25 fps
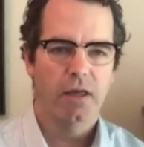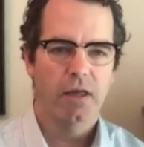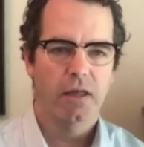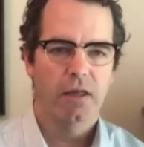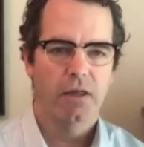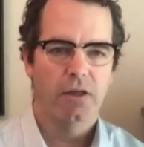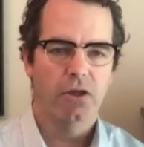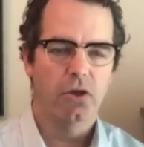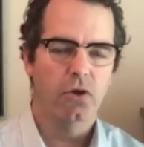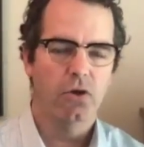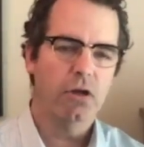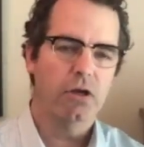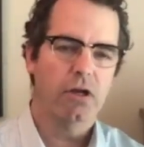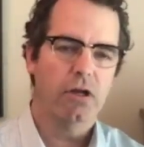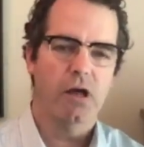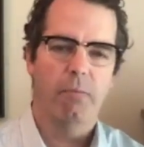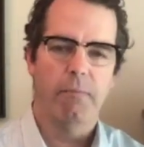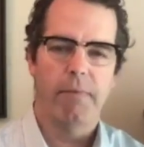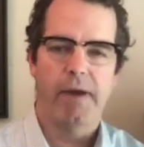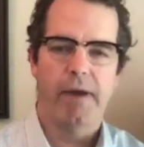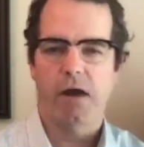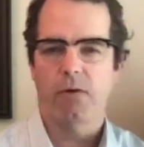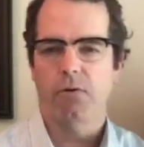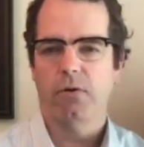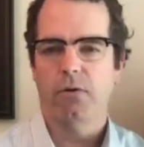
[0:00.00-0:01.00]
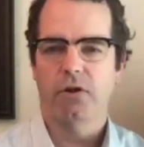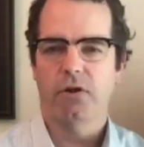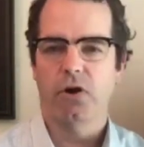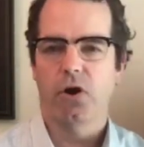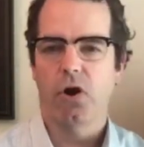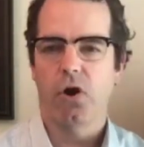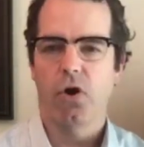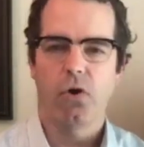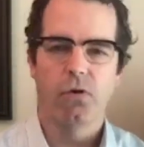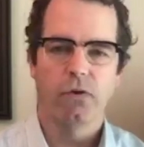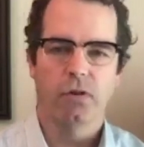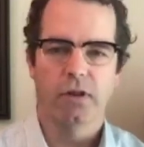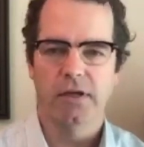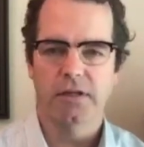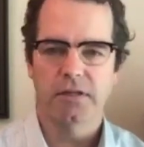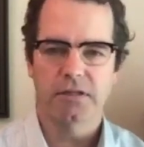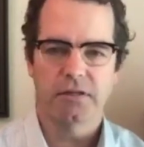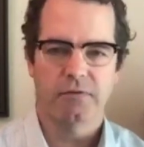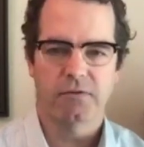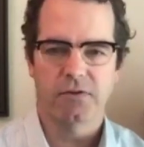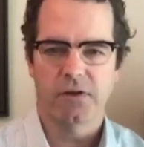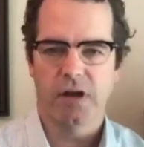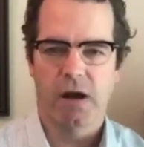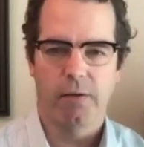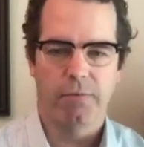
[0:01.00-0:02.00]
you can come back with your own list of
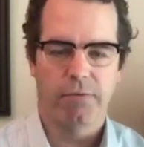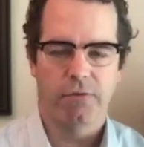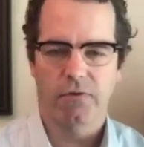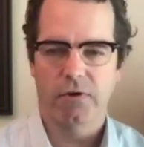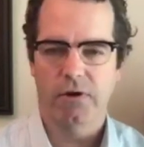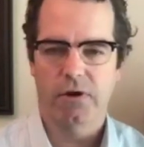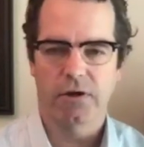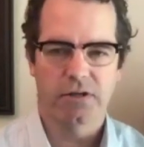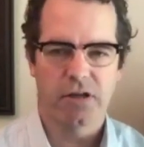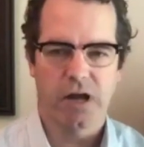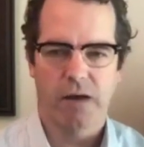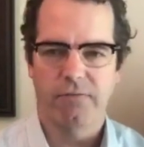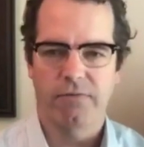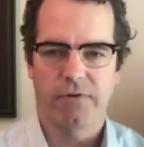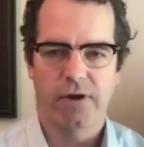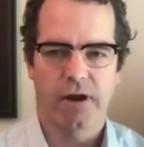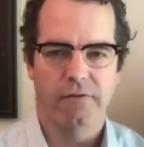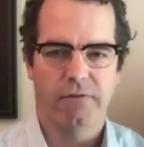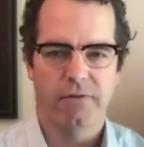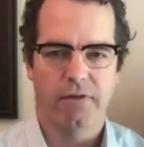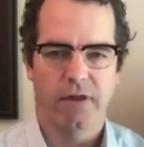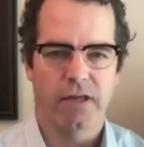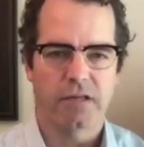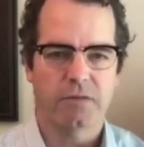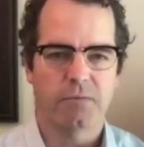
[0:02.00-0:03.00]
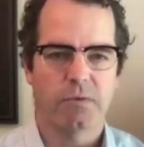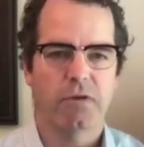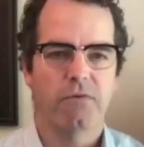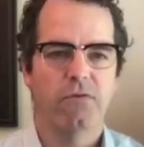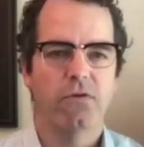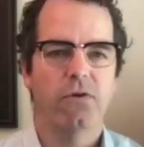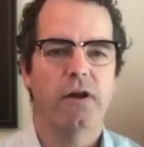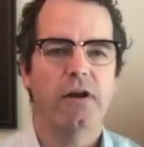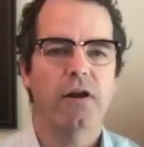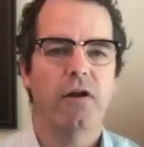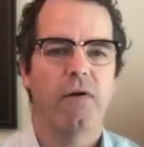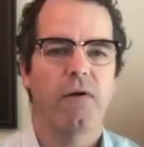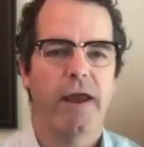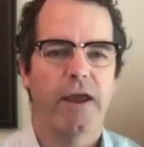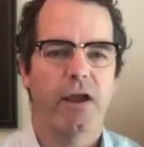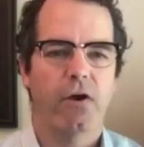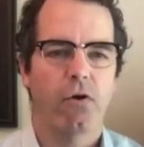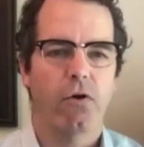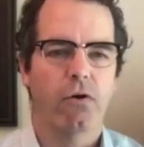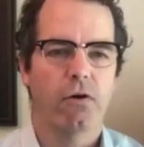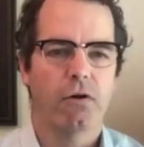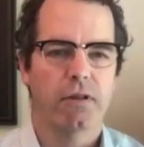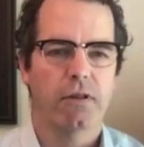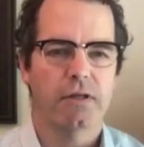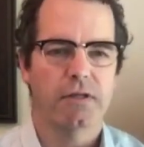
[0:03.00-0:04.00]
top 3 or top 5 things, but if you had to rank
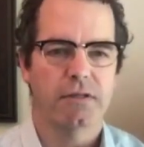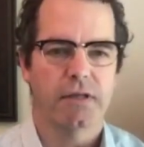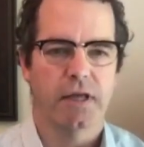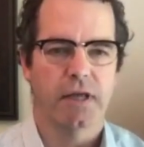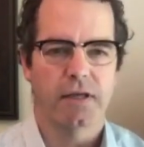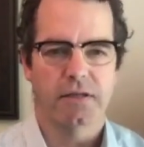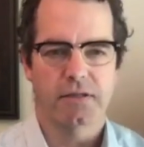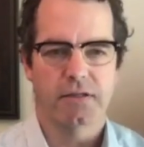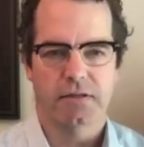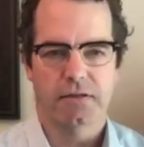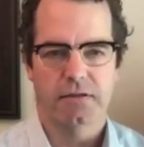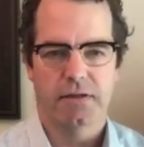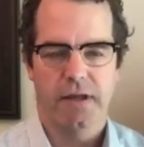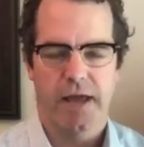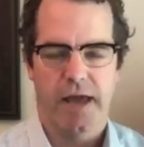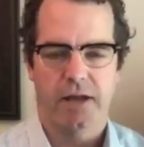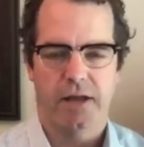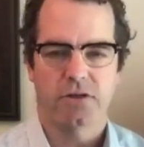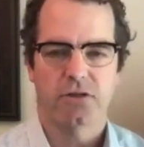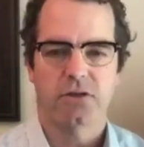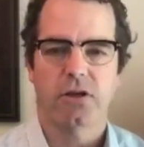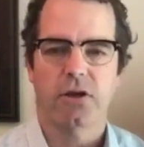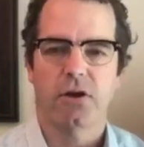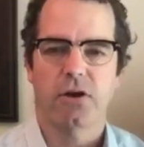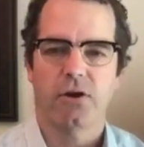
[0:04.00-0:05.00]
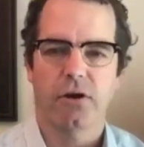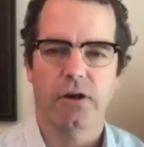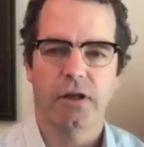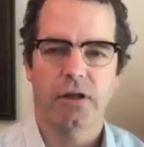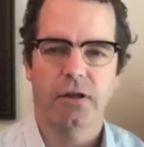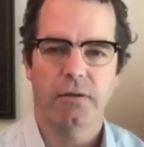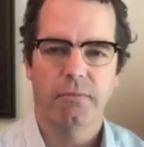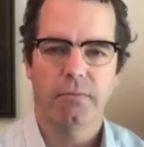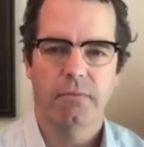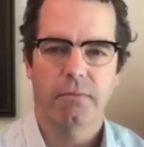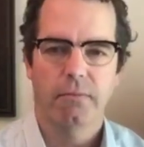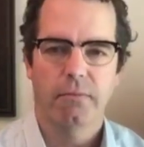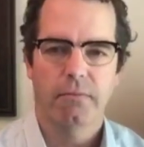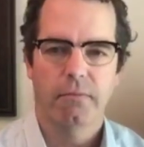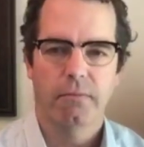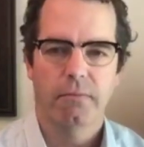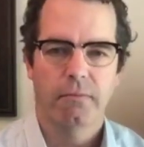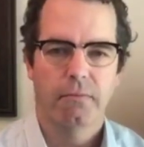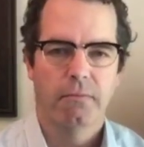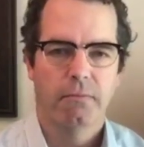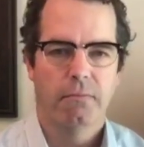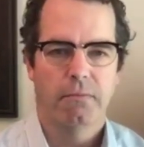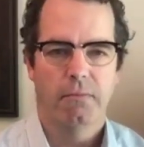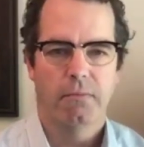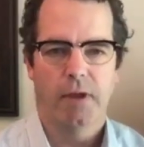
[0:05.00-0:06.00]
order these things: data security,
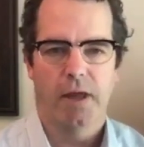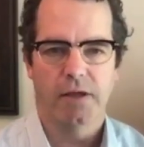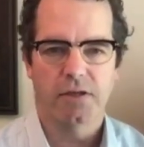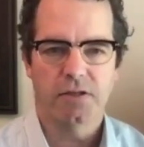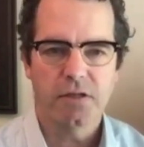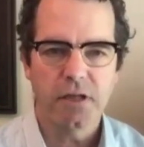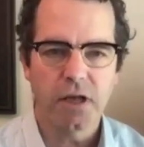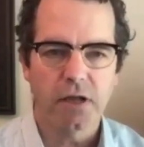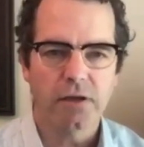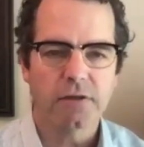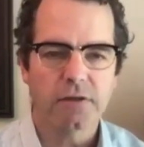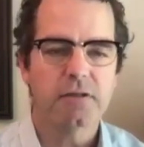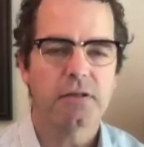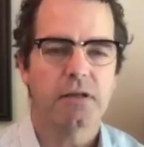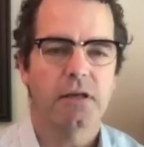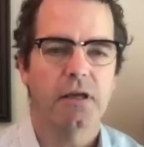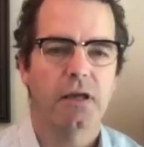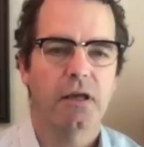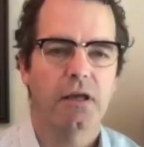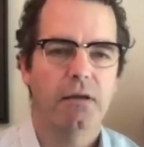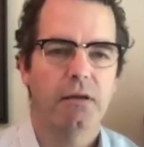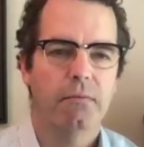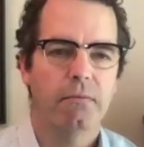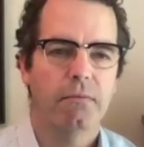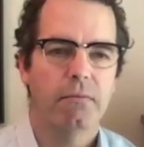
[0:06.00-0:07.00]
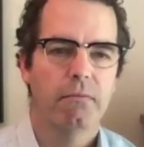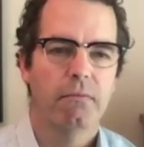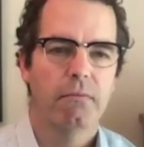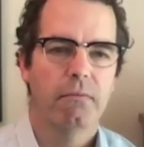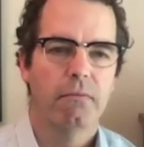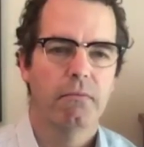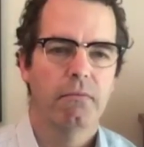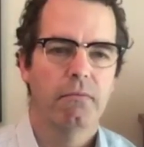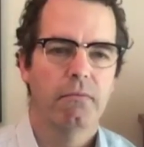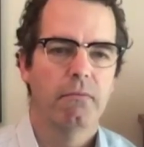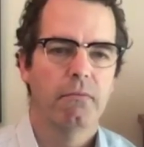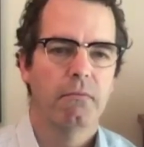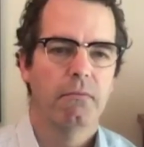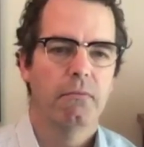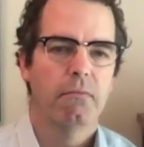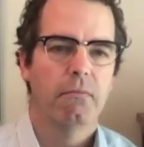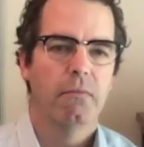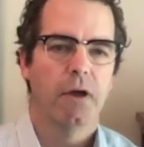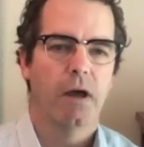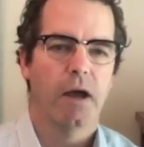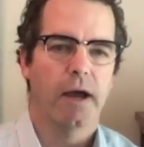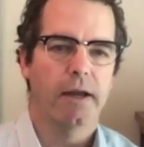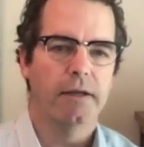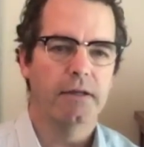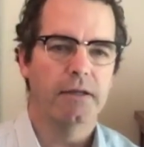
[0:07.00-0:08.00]
SDLC,
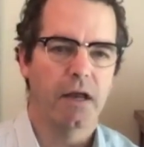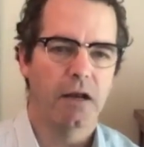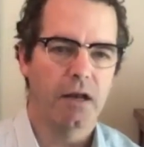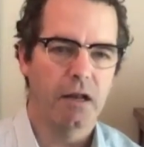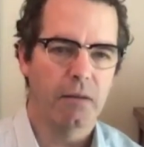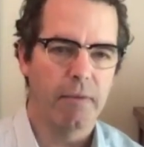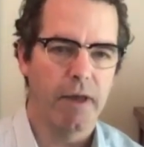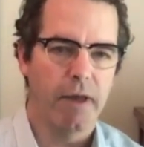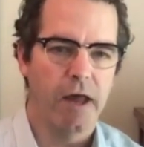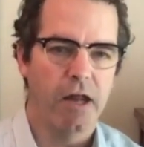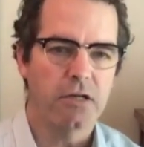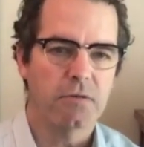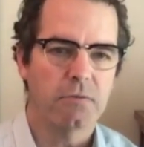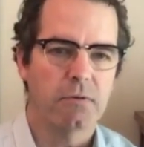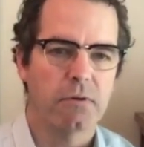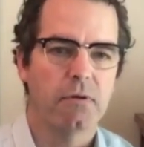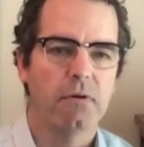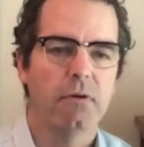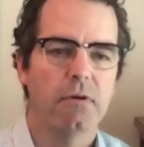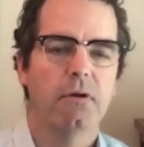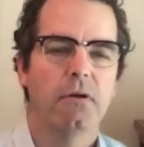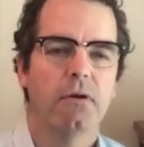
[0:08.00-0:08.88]
identity management,